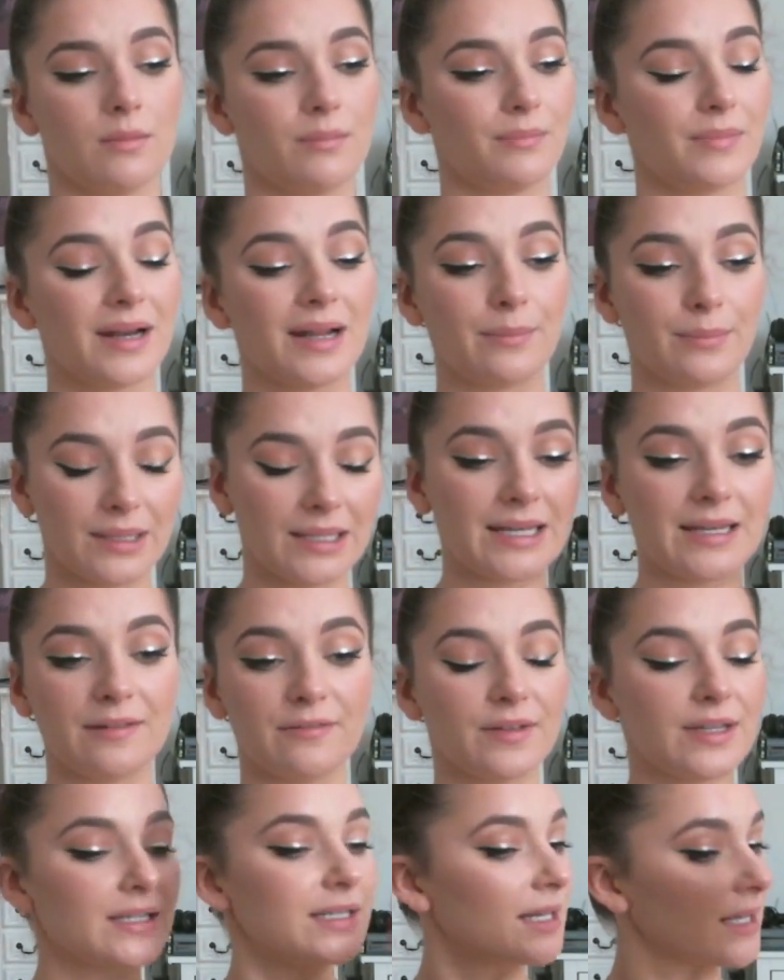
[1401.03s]
but I believe
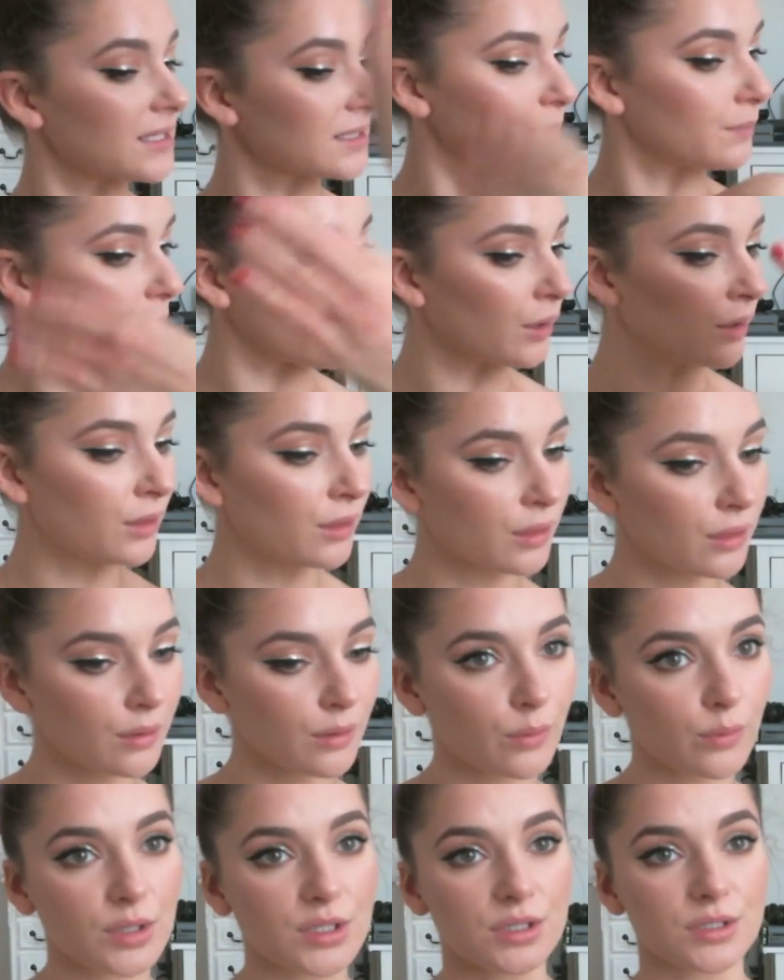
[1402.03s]
it does both,
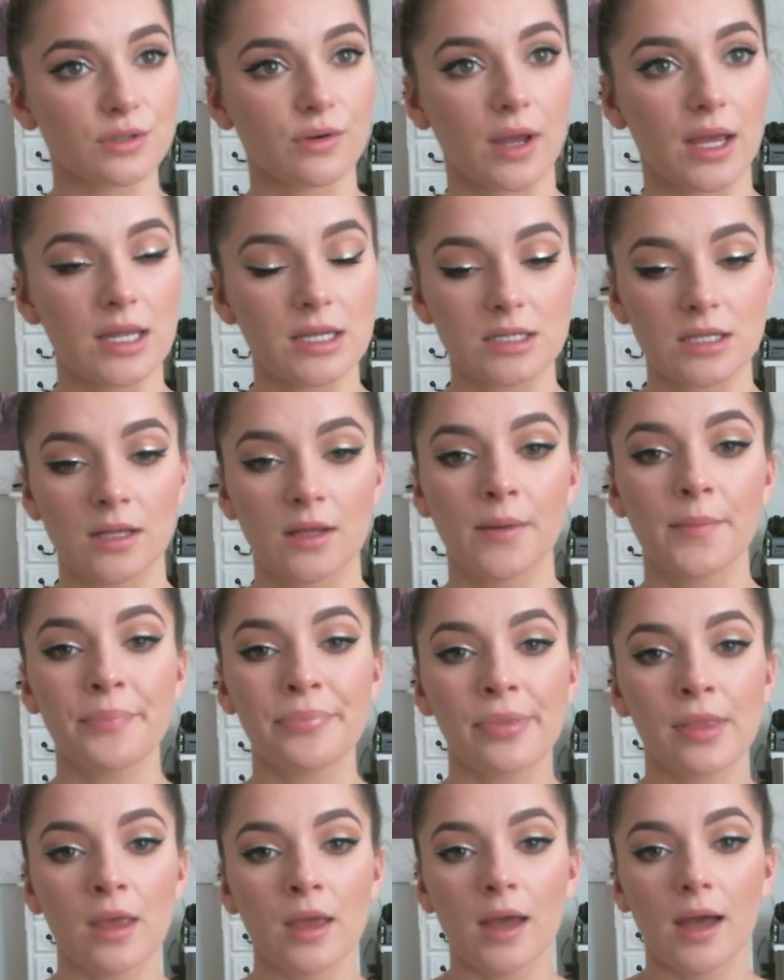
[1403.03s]
which is great.
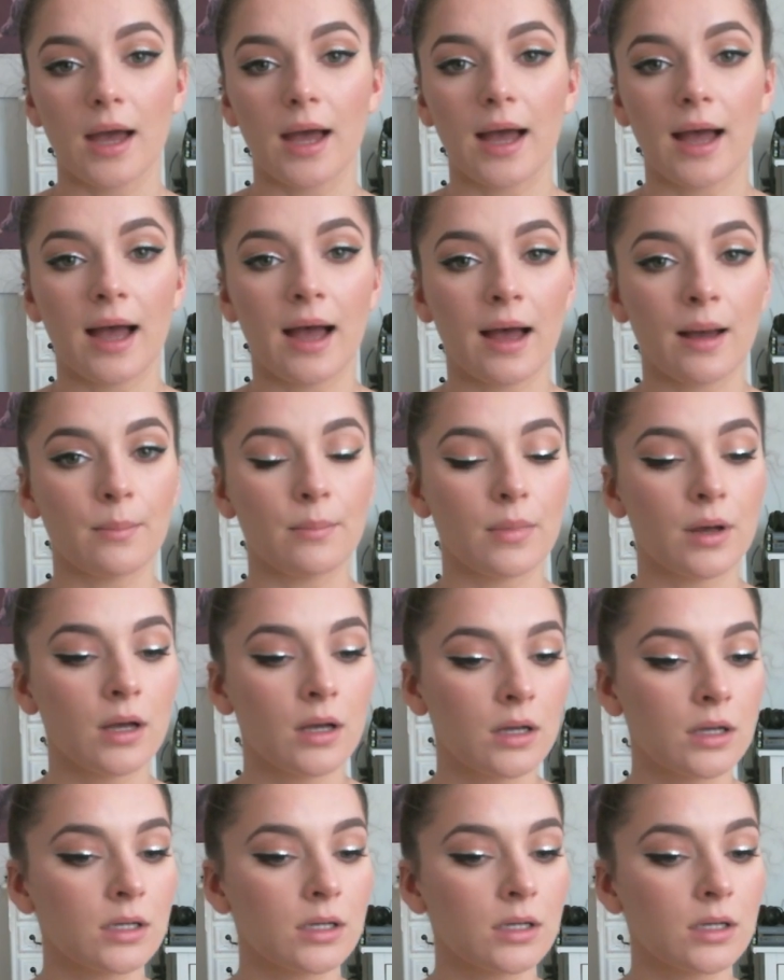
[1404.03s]
I